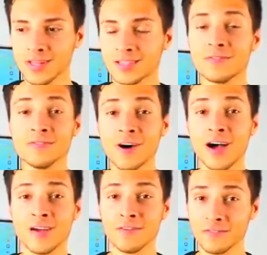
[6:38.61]
That's
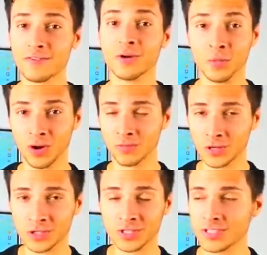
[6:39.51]
5 firmware
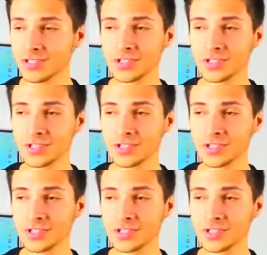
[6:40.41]
versions.